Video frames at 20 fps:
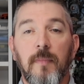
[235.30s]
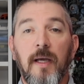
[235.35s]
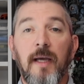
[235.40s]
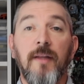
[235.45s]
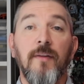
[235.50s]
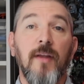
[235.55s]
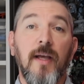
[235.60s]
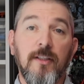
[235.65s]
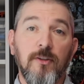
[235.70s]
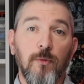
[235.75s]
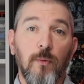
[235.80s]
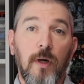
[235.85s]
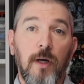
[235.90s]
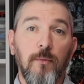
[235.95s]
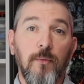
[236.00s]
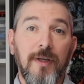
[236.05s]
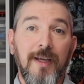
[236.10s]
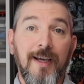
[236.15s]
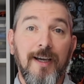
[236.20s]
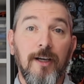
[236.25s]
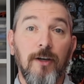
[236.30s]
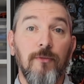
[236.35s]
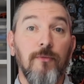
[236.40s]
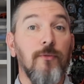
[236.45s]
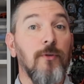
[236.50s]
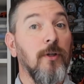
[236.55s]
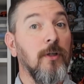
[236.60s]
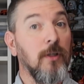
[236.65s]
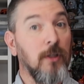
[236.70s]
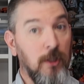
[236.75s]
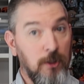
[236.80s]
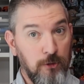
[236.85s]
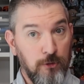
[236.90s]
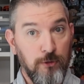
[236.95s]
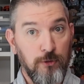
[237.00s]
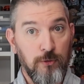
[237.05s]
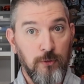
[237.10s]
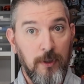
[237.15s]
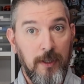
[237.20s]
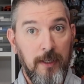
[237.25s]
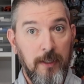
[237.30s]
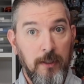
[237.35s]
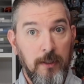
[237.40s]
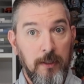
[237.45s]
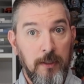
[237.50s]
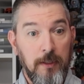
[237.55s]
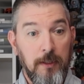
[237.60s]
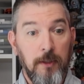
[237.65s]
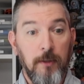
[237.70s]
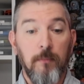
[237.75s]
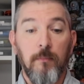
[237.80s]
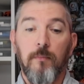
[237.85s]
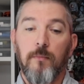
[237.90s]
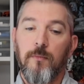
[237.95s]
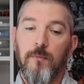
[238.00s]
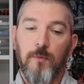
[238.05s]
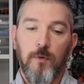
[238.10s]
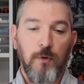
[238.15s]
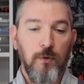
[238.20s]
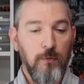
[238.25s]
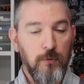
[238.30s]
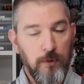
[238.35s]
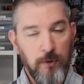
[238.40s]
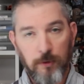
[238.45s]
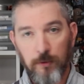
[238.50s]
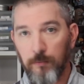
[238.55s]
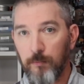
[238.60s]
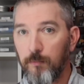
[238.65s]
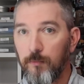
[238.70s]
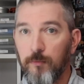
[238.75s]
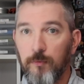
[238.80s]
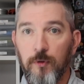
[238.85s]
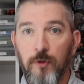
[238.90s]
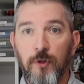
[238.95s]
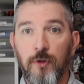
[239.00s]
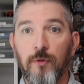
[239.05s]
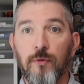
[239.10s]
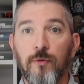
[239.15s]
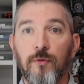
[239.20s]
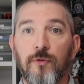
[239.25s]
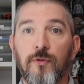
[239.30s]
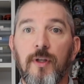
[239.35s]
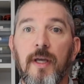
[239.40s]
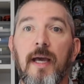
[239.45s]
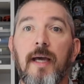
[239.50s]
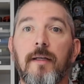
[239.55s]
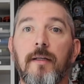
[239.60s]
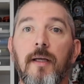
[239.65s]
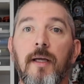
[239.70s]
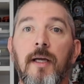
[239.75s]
And that's why we have the lunch tray. You can use that